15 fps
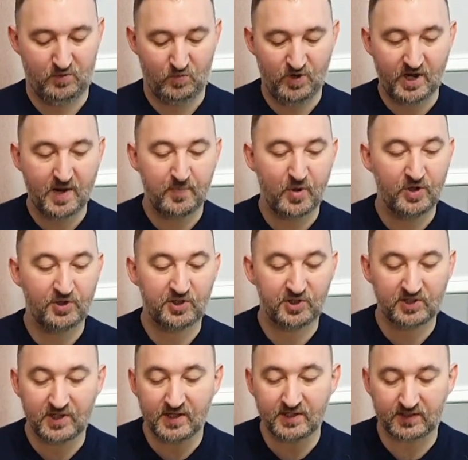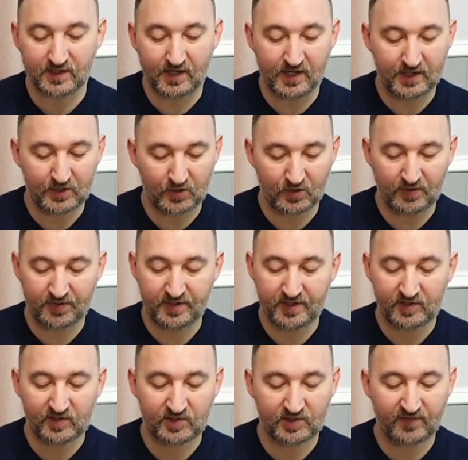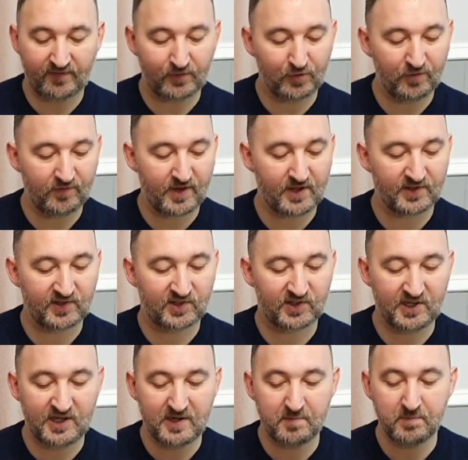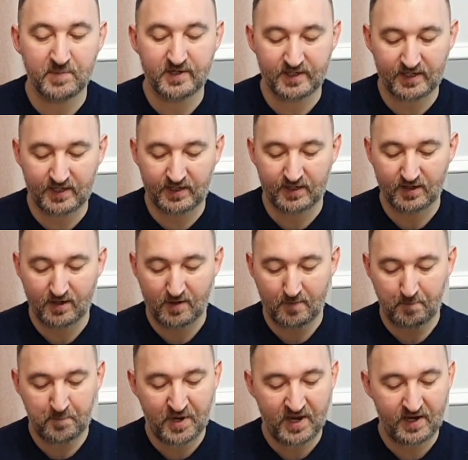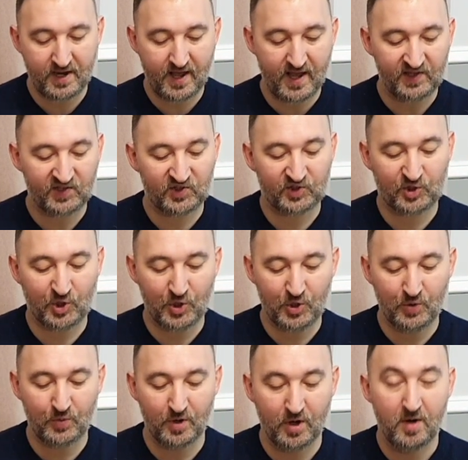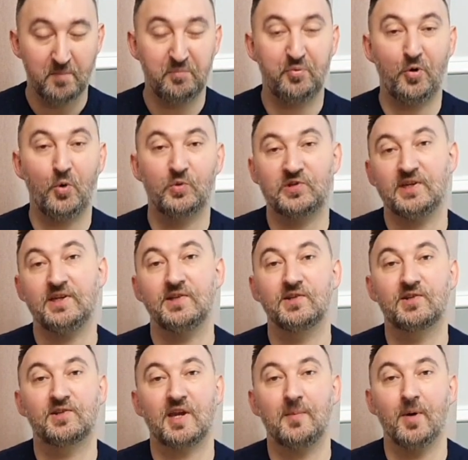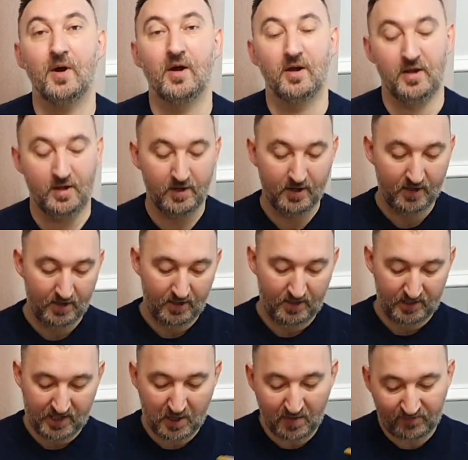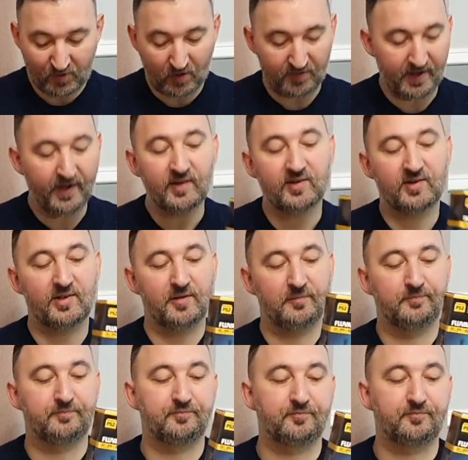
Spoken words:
when I purchased it, I got this, the Fluval C Mini PS2 Protein Skimmer. Now I've got this,